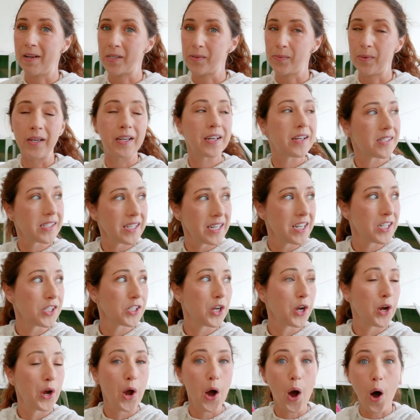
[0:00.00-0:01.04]
next week because it
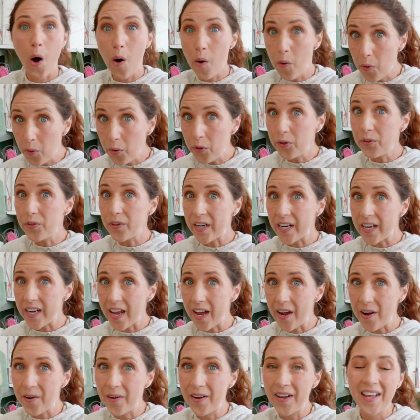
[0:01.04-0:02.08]
is cold right
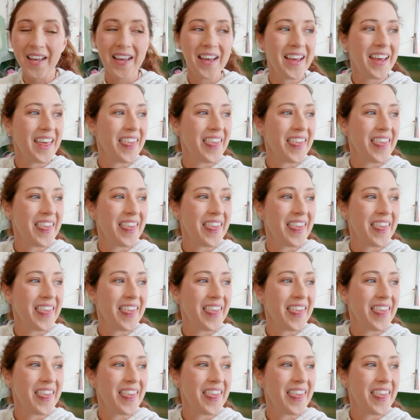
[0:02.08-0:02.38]
now